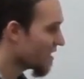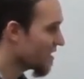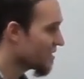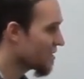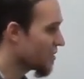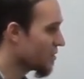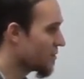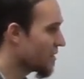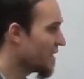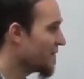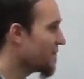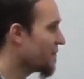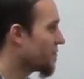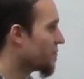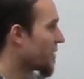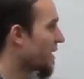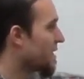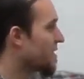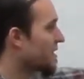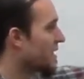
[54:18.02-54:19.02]
so if you
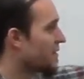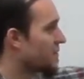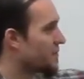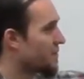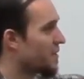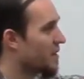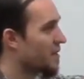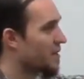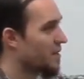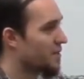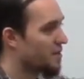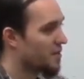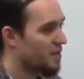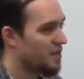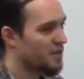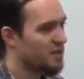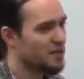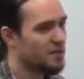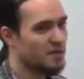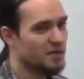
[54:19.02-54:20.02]
write down the
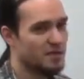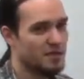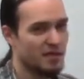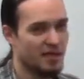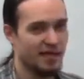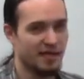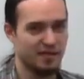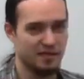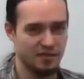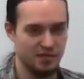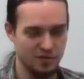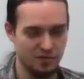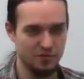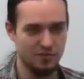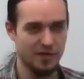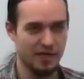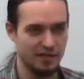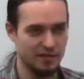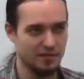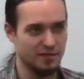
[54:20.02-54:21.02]
distance and you
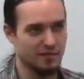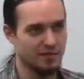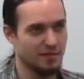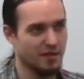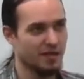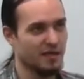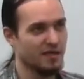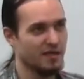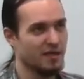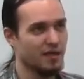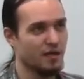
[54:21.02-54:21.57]
write like